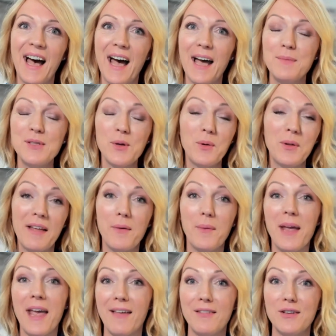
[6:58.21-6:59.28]
I'm so glad that
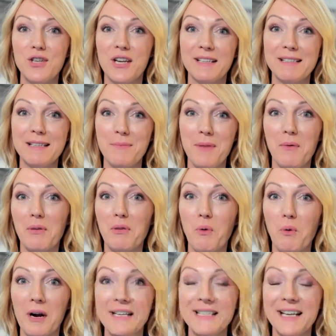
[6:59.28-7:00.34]
we had the chance to meet with
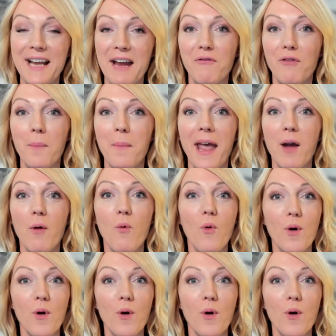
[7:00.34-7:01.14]
Corey today from a